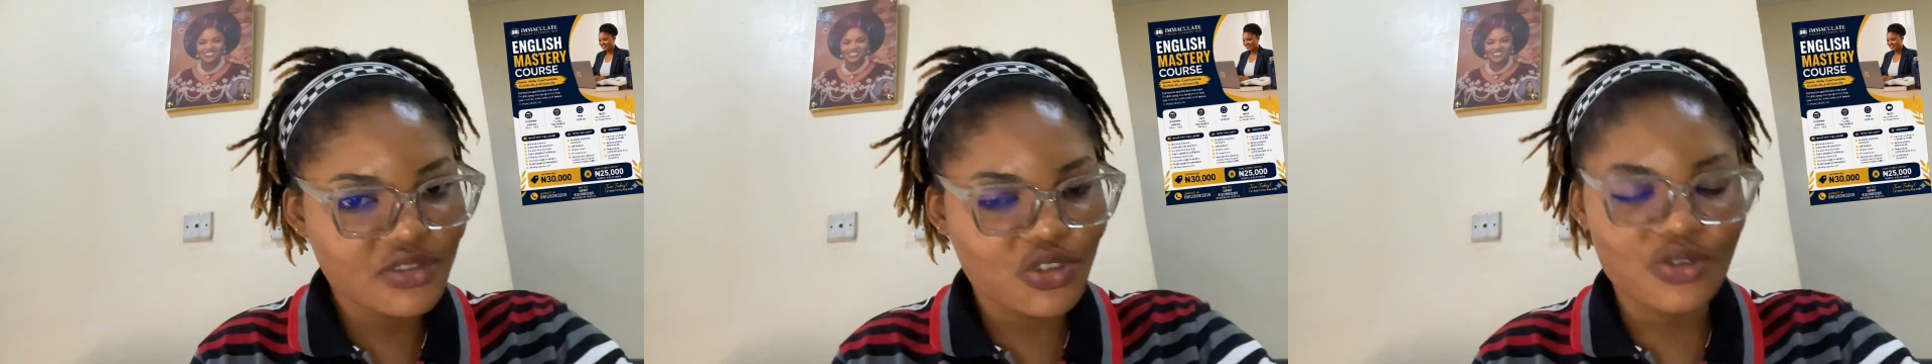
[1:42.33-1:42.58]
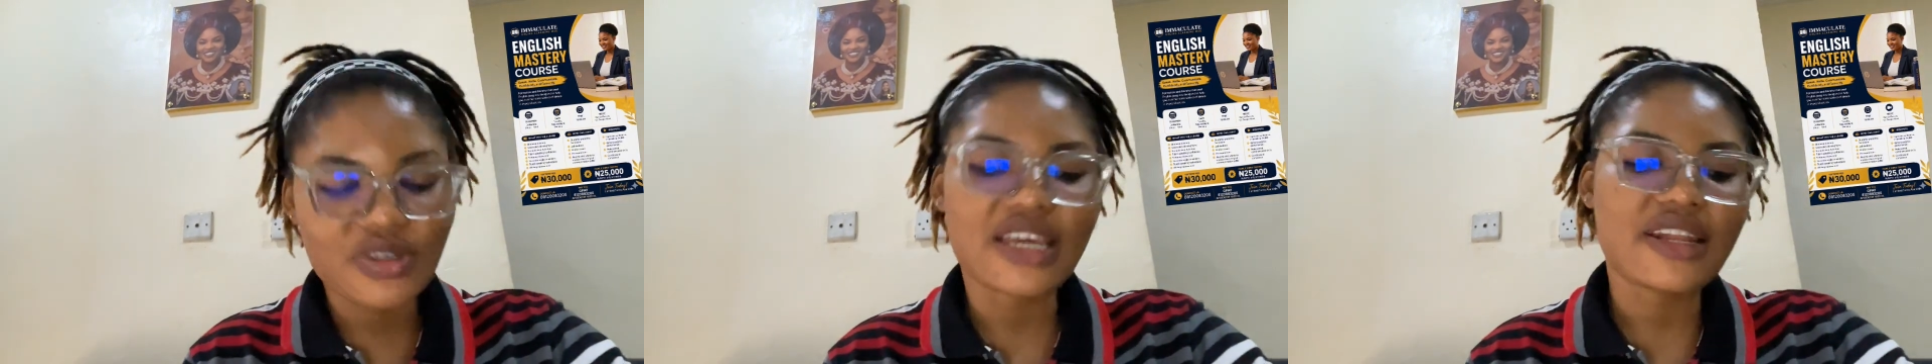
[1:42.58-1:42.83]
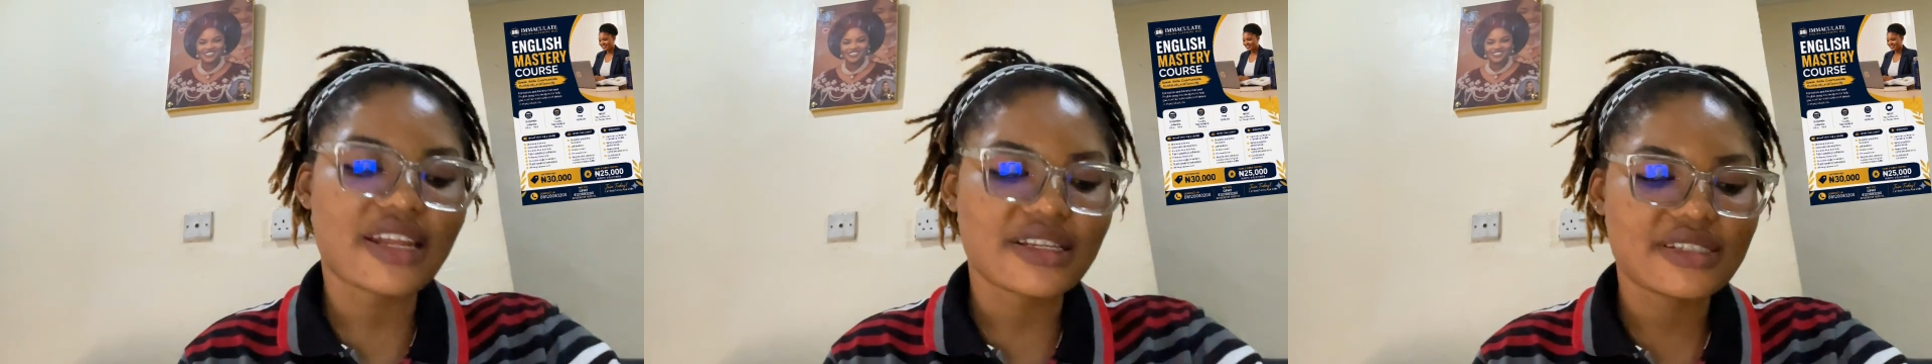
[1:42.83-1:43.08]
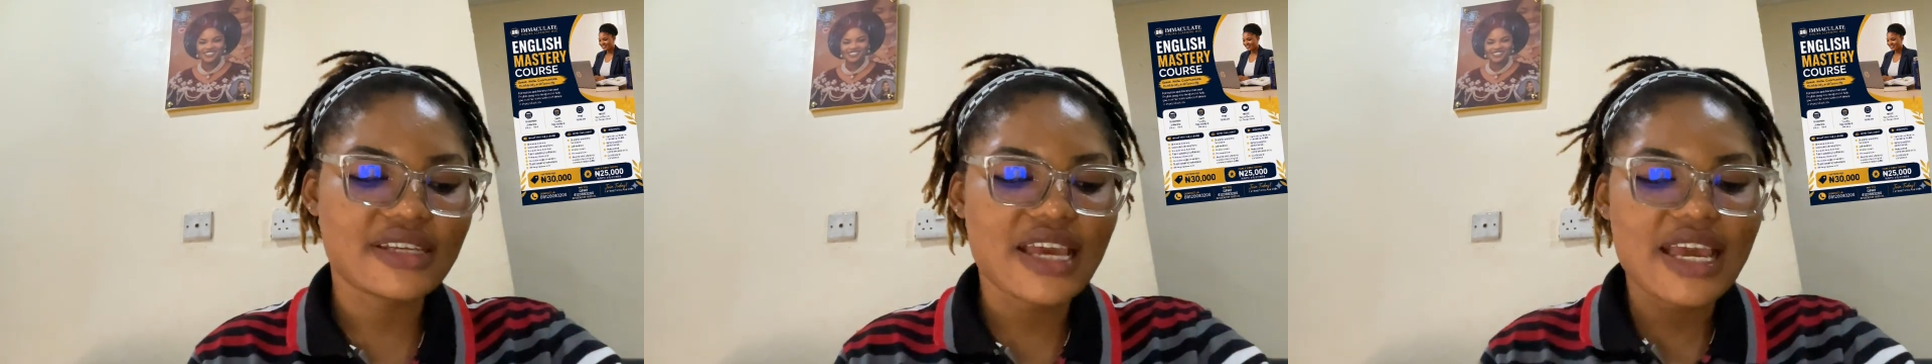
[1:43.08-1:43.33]
Do you get
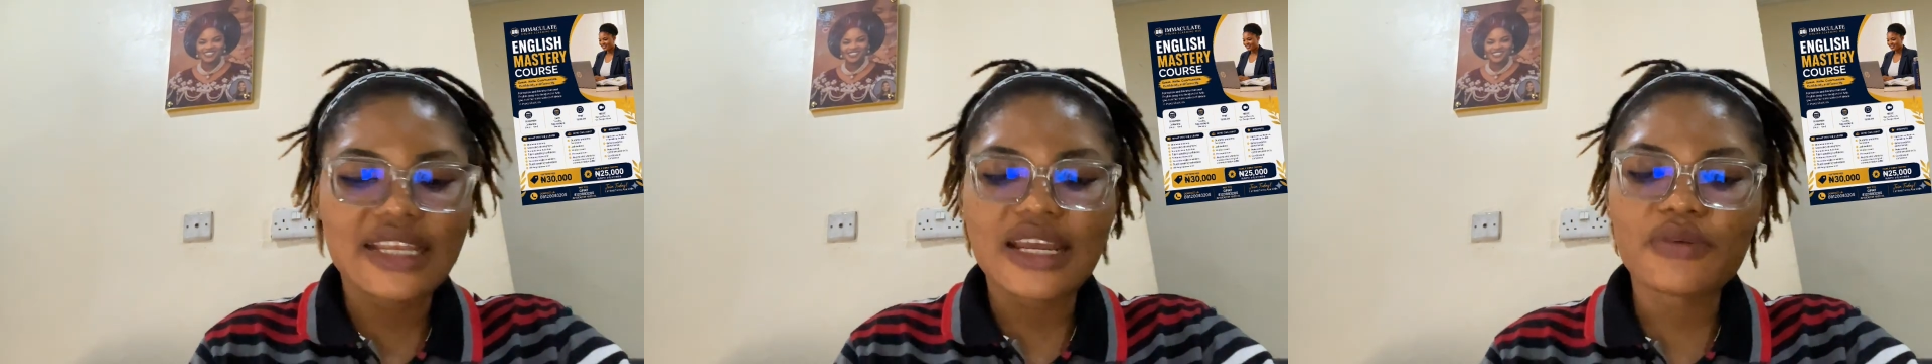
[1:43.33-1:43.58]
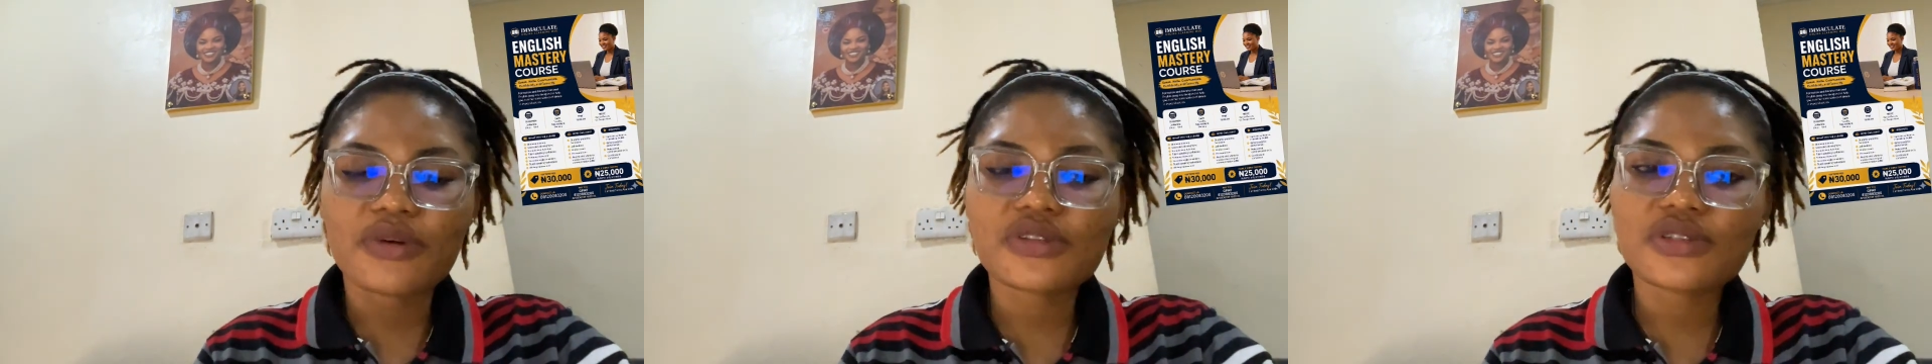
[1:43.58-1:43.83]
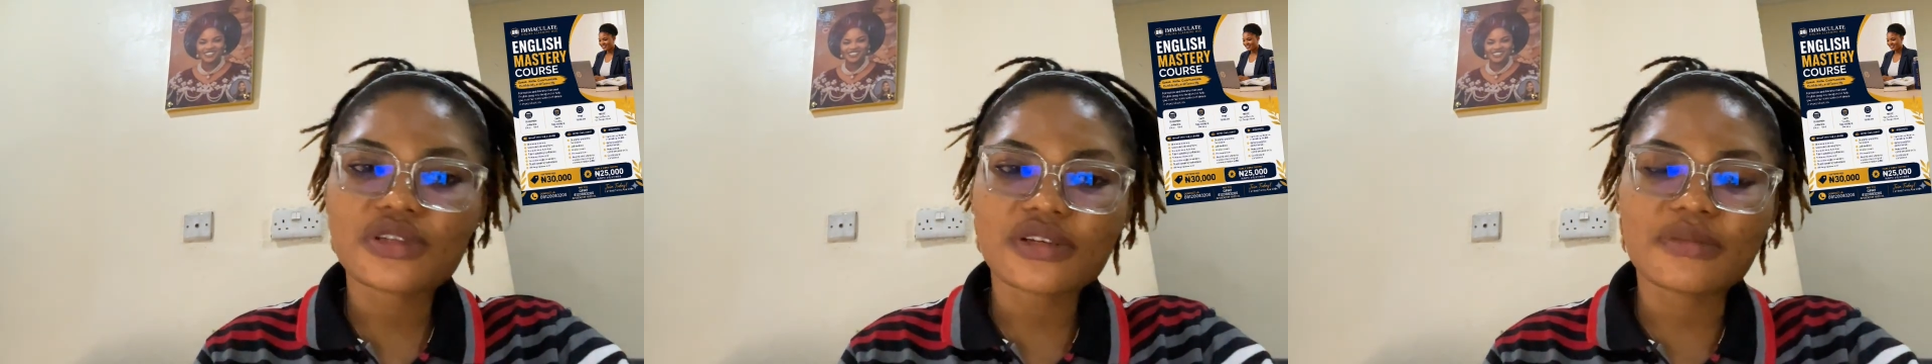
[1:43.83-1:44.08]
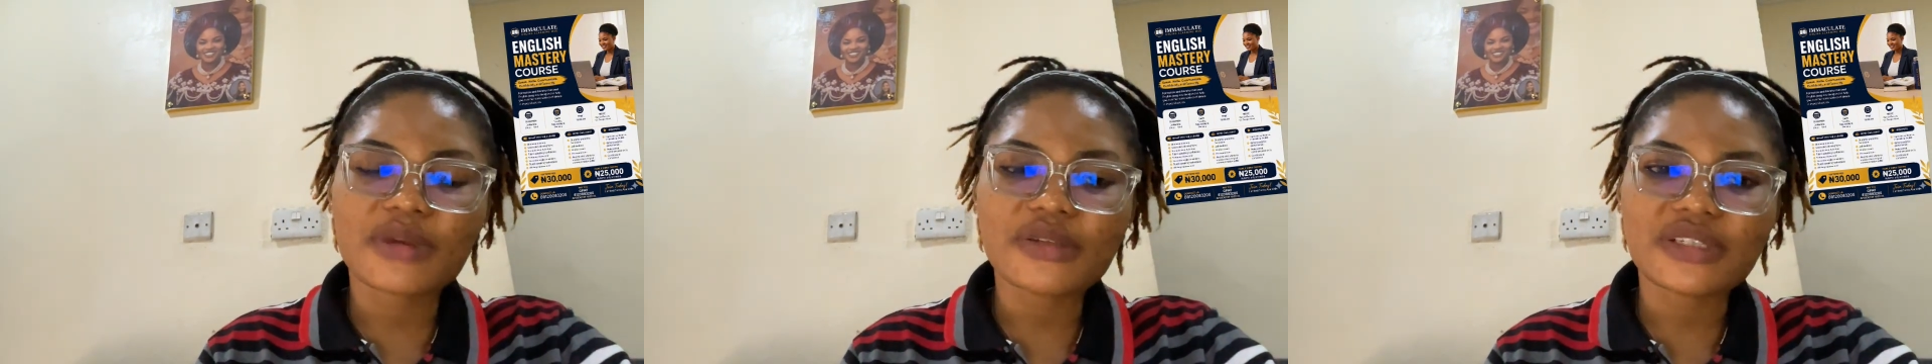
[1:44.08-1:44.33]
that? Then we also talked
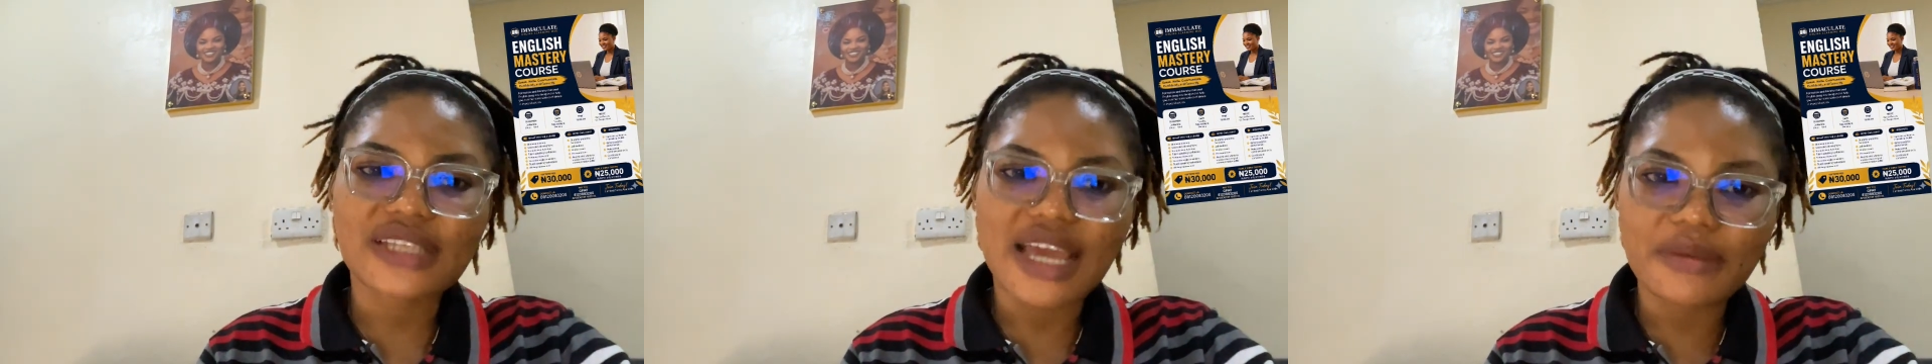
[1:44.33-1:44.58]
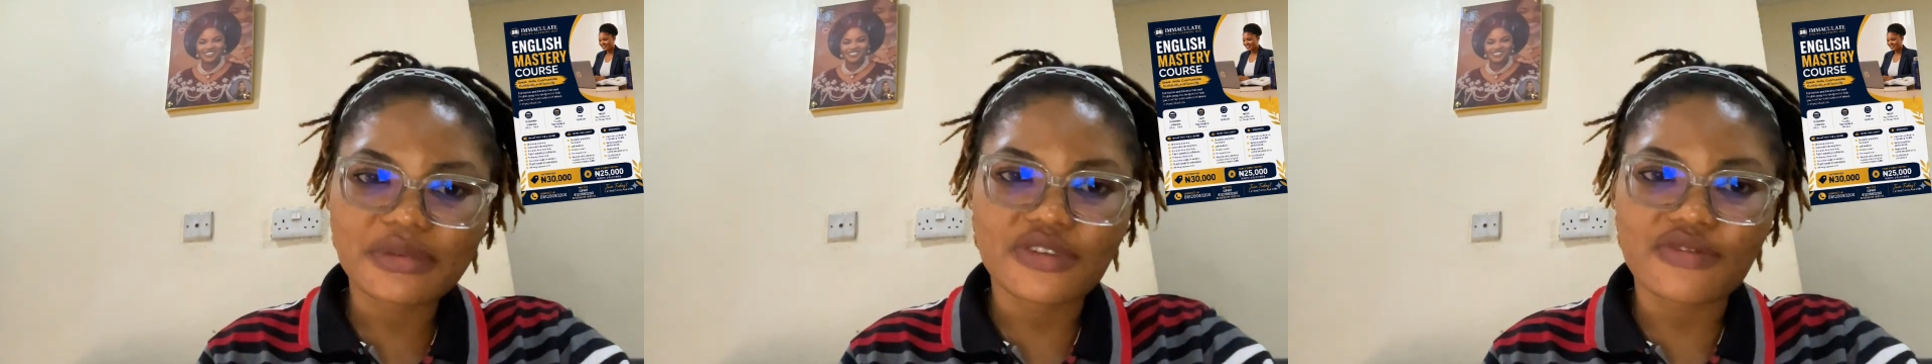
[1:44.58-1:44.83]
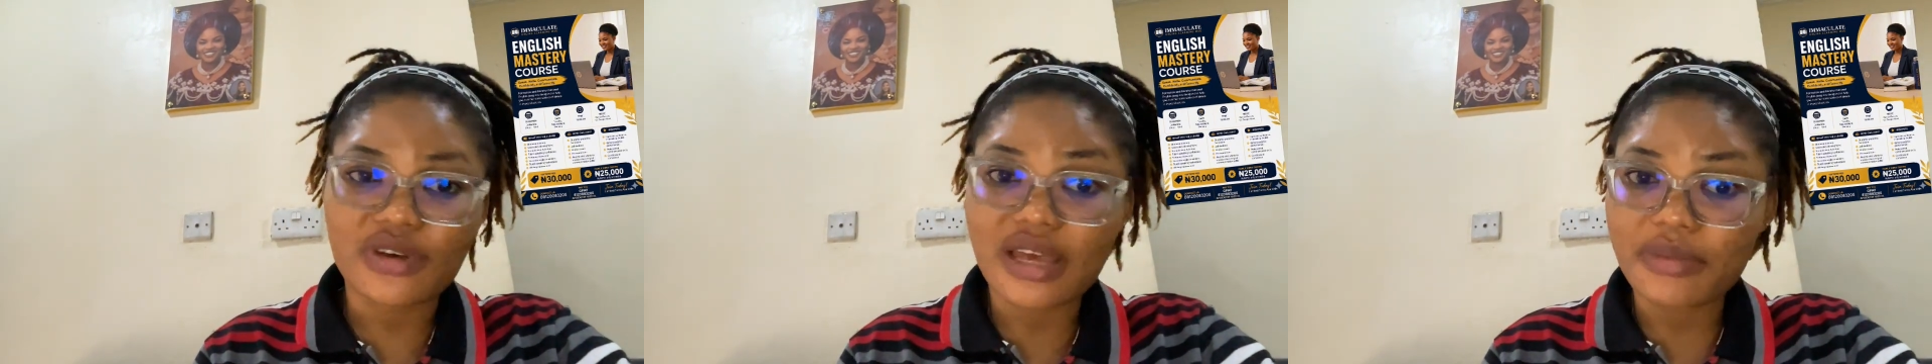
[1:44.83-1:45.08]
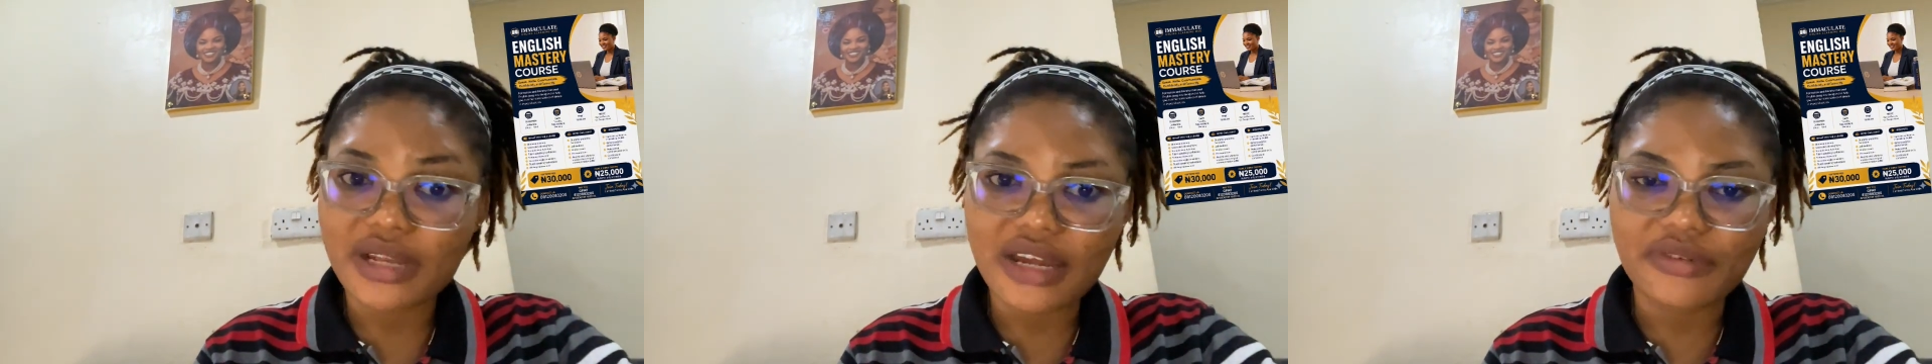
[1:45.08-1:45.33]
about the types of
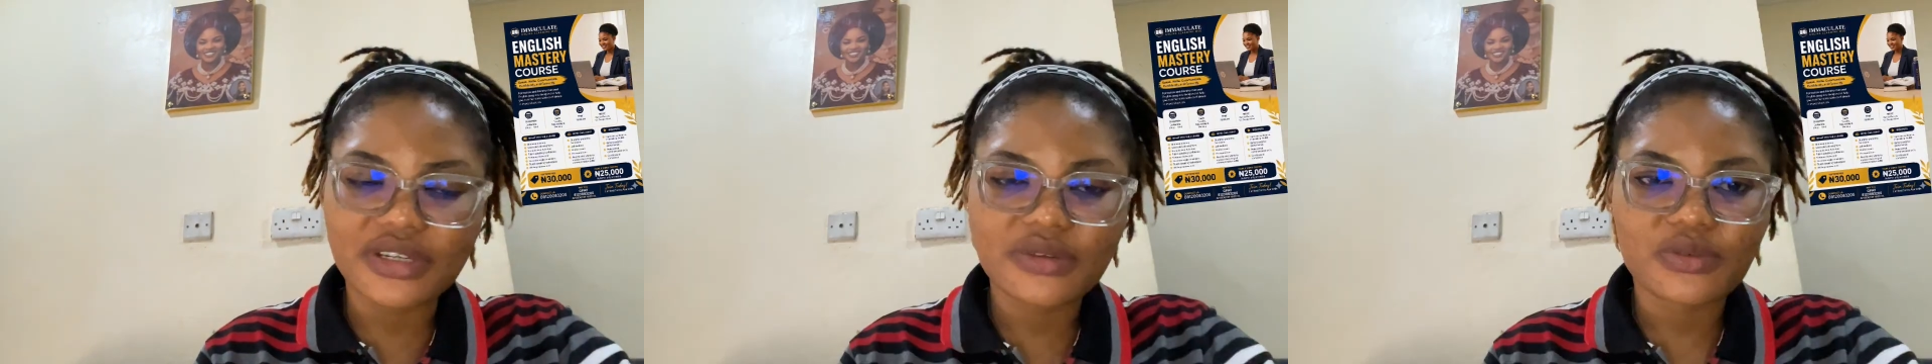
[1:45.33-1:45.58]
vocabulary.